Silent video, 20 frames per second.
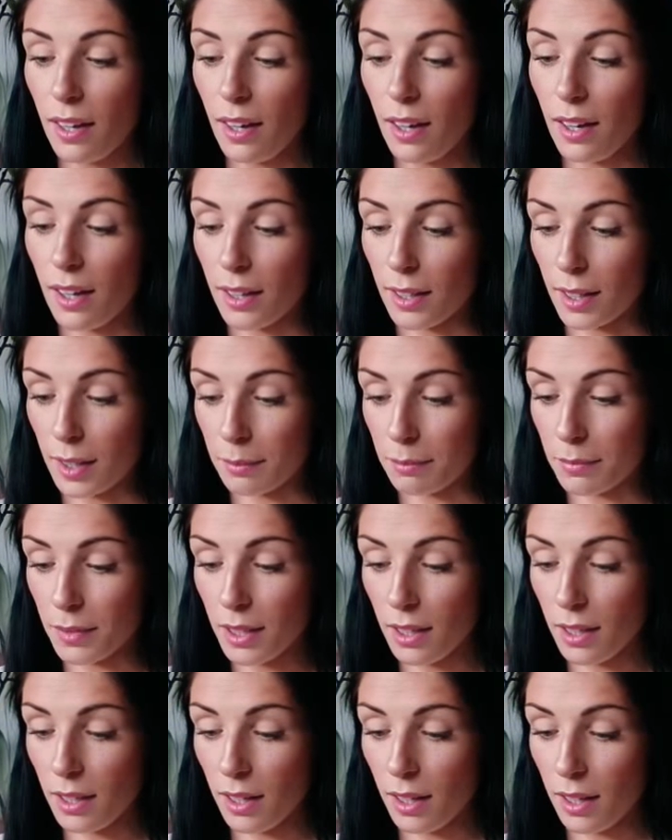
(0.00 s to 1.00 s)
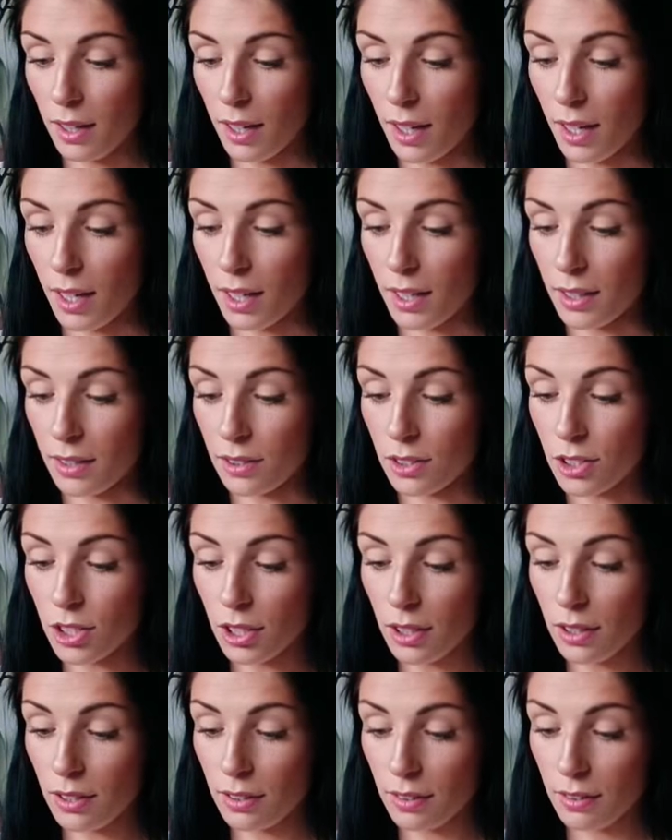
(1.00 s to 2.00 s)
And
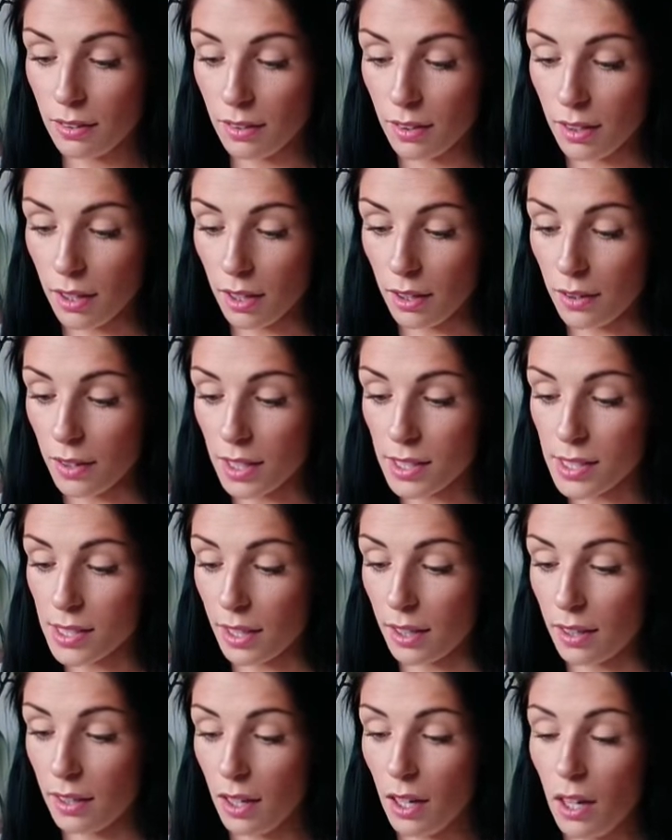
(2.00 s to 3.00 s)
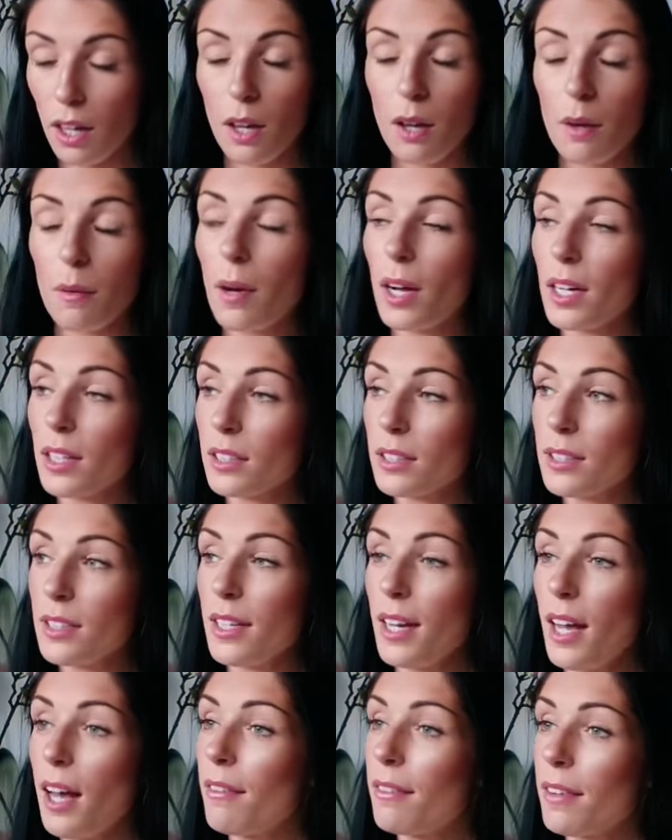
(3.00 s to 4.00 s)
that's it. I
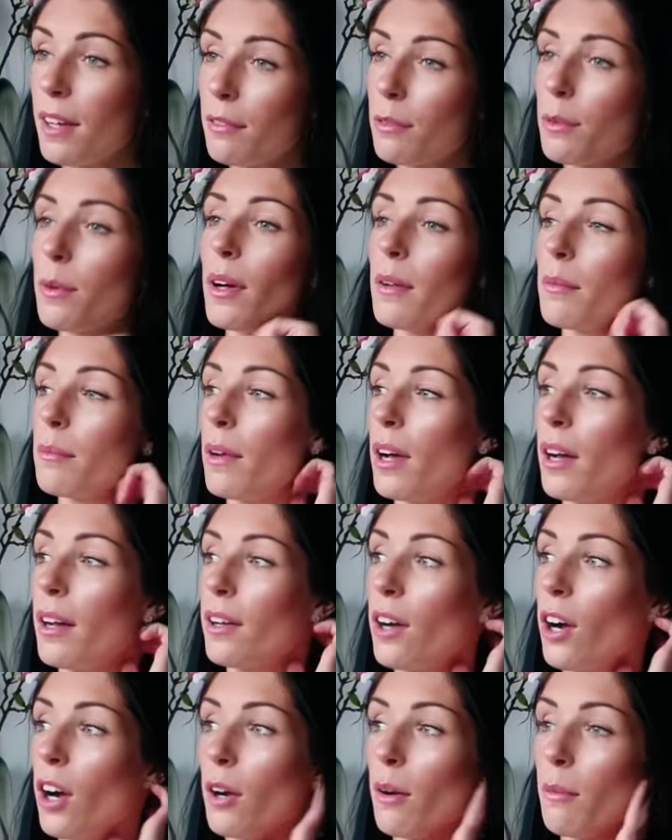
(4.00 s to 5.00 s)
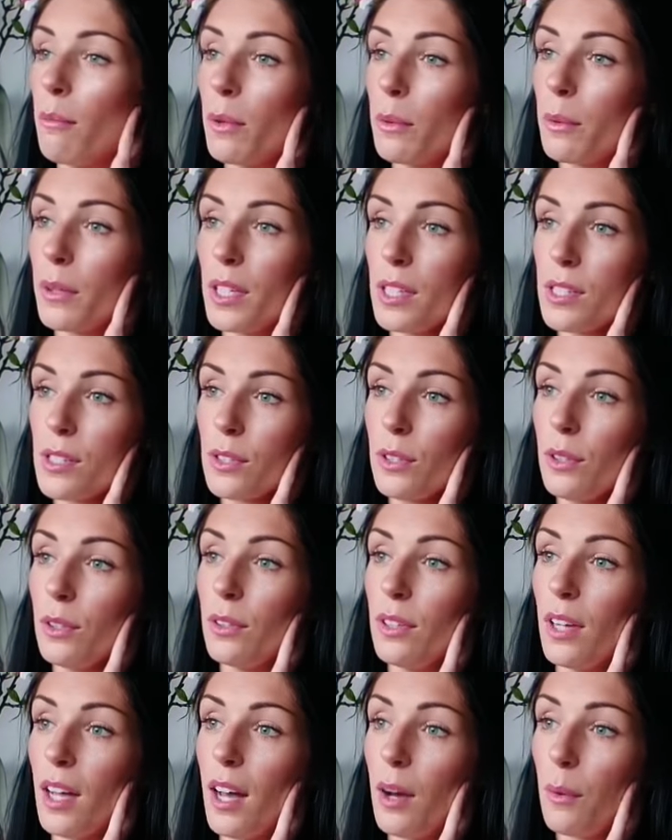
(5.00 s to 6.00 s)
did have another one, but I can't remember what it's
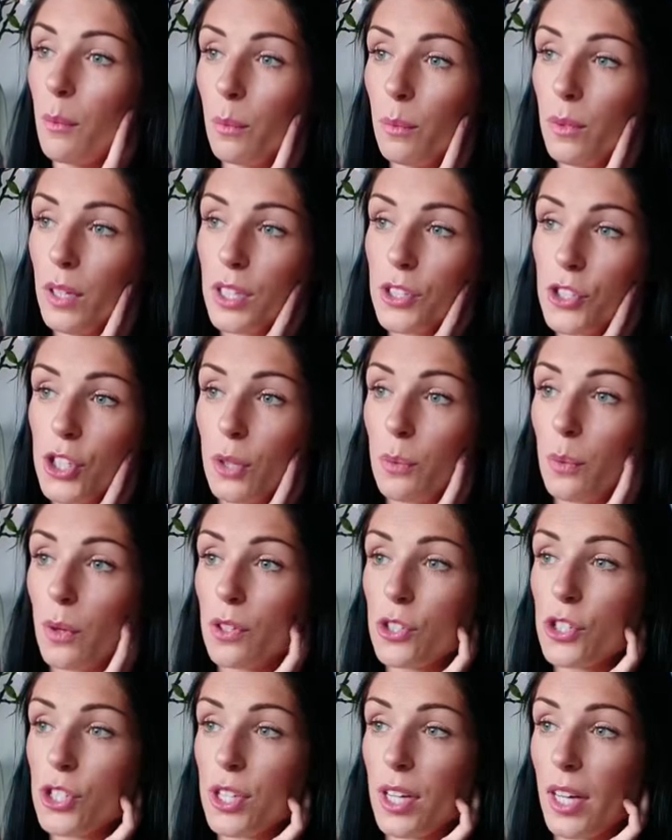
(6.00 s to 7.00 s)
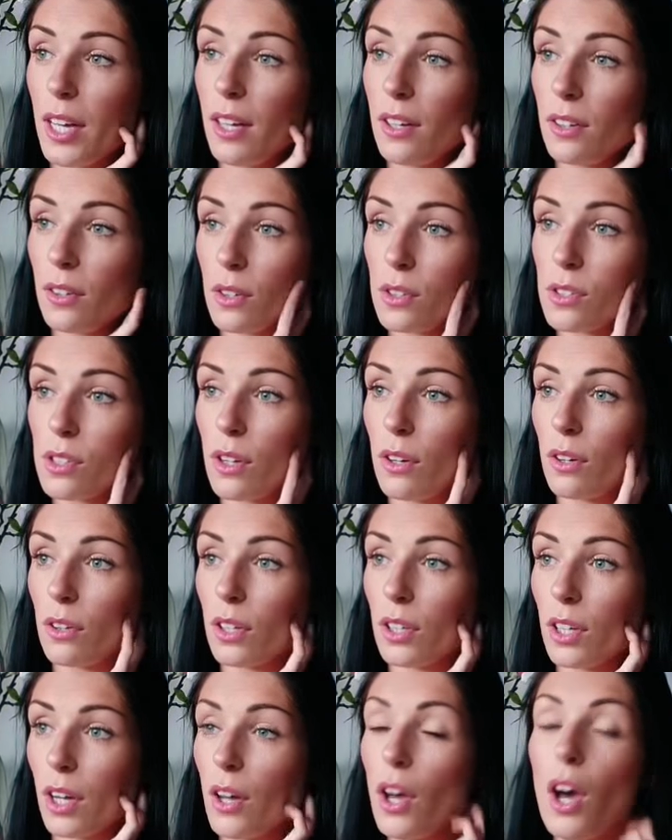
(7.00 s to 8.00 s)
called. Like, I literally watched it not so long
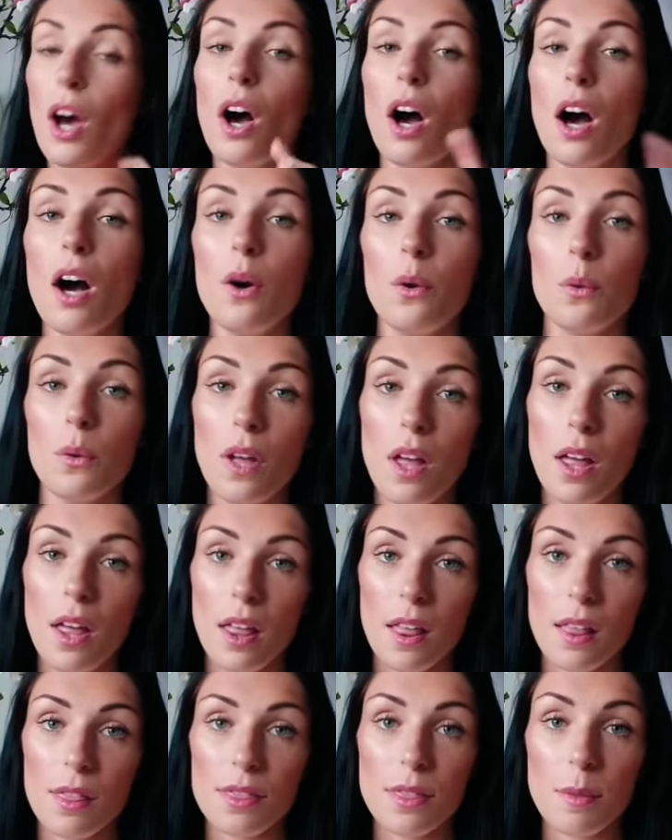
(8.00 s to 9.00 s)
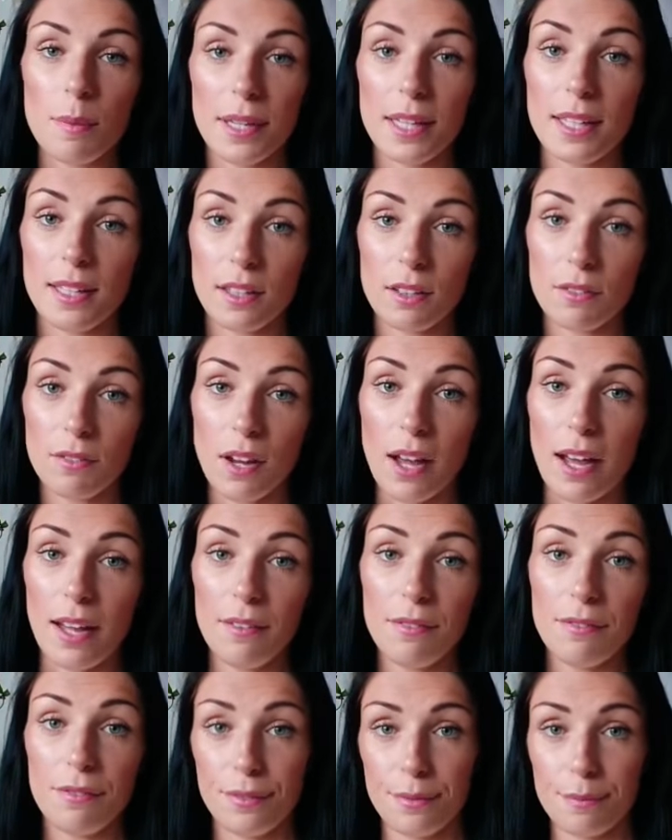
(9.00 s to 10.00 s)
ago. Oh, The Beginning of
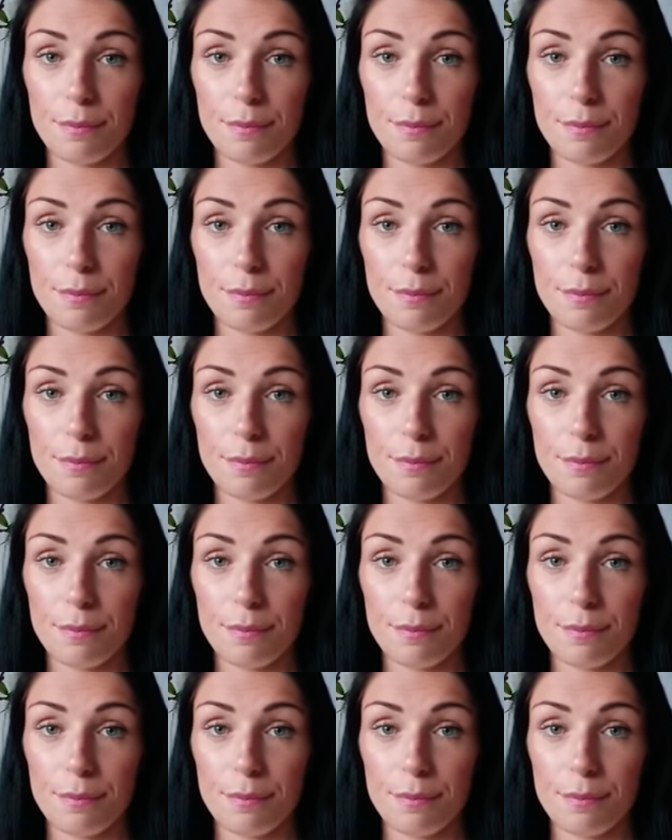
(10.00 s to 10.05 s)
Life.